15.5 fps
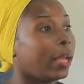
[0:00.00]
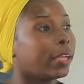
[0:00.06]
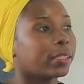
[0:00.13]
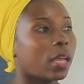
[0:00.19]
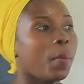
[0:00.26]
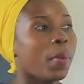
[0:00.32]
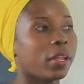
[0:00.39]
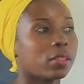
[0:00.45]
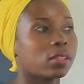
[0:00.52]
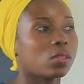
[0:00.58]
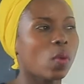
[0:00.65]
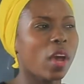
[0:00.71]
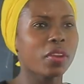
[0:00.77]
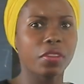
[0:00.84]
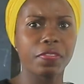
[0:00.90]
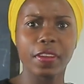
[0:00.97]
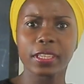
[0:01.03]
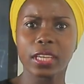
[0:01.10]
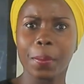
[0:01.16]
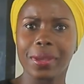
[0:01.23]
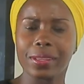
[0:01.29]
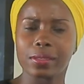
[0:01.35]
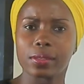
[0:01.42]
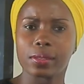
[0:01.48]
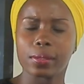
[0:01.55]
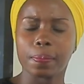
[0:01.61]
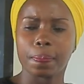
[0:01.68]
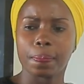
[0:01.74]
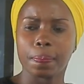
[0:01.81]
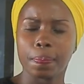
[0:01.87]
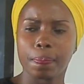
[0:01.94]
Termites, where do we find termites?
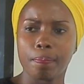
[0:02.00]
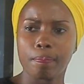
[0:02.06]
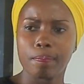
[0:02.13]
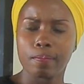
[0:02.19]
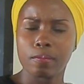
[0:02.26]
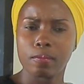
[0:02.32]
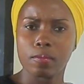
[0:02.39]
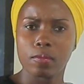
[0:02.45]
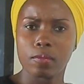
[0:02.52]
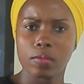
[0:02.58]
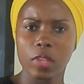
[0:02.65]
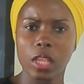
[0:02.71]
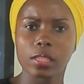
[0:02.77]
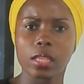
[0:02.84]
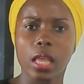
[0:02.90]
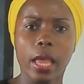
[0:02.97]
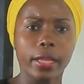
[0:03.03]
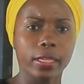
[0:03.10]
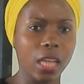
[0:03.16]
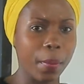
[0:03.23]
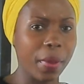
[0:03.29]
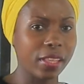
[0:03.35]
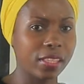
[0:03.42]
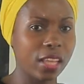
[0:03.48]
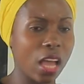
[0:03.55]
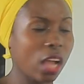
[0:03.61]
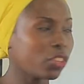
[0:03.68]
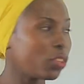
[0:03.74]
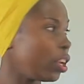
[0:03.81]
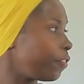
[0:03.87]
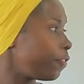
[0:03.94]
Yes, termites
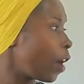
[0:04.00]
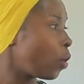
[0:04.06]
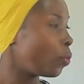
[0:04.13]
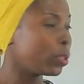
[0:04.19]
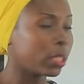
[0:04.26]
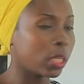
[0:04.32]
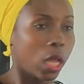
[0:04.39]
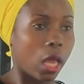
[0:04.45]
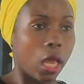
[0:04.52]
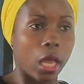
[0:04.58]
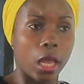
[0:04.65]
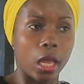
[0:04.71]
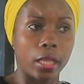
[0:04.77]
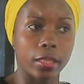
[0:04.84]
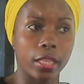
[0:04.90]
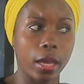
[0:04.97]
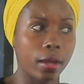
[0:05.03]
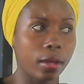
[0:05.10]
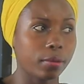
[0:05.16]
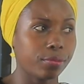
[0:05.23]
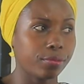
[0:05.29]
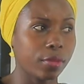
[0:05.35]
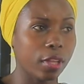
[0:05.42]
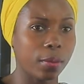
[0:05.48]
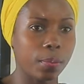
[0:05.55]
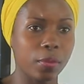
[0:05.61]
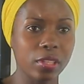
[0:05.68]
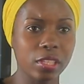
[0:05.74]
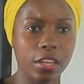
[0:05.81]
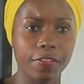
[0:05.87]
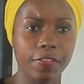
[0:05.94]
actually found, they're mostly